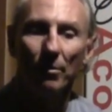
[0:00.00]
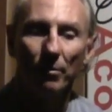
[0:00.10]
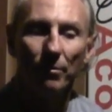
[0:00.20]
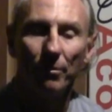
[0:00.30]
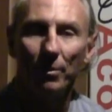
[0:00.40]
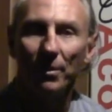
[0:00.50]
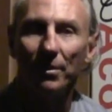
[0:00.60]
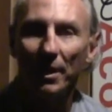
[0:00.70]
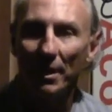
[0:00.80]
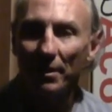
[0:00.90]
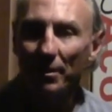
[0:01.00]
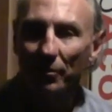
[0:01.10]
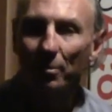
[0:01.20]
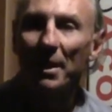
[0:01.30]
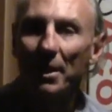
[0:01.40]
We're, we think the
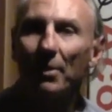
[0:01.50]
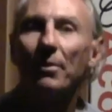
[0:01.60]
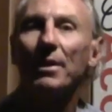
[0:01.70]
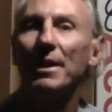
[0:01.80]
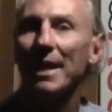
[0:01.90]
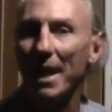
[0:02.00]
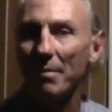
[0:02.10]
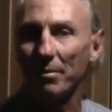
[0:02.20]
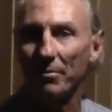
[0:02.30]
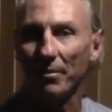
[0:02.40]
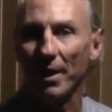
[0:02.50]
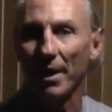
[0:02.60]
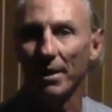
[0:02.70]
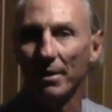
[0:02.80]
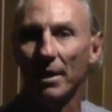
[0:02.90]
speaker and the
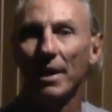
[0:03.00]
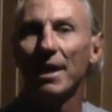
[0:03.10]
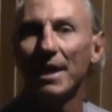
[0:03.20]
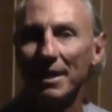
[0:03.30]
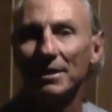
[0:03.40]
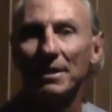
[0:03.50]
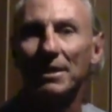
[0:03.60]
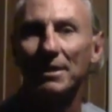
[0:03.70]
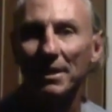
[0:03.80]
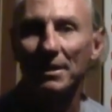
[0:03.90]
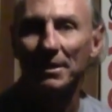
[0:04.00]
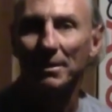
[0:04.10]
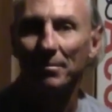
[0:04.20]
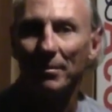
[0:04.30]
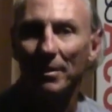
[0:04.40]
amplifier is the
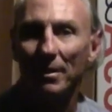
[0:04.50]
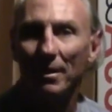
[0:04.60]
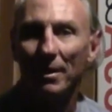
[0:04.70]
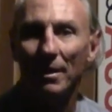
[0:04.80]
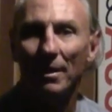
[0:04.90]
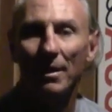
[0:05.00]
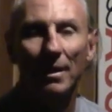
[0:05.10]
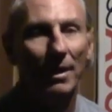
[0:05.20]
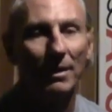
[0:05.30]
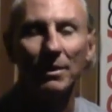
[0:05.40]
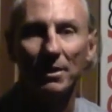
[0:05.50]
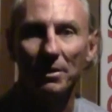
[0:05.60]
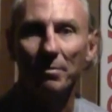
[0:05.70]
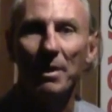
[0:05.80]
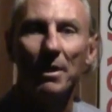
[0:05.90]
system. It's the
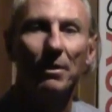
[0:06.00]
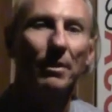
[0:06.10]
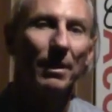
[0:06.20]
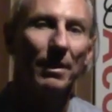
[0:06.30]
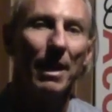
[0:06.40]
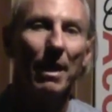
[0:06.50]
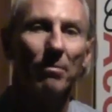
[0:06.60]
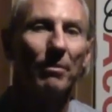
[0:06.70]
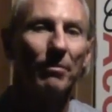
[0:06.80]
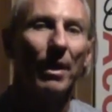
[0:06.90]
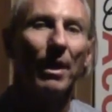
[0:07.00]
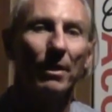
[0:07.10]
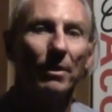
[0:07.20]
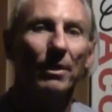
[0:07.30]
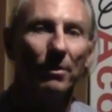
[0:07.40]
speaker and the
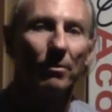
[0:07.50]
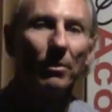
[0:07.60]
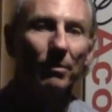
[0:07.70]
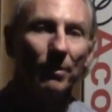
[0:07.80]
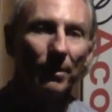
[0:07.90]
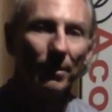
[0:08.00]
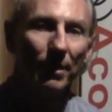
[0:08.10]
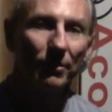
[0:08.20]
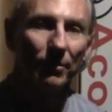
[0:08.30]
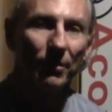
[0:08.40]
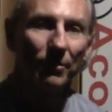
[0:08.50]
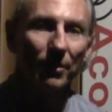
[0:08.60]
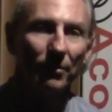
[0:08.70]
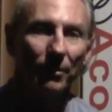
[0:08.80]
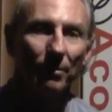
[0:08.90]
amplifier in the room that, that's the
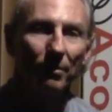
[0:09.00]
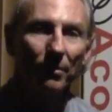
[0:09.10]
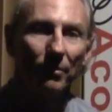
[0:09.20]
system.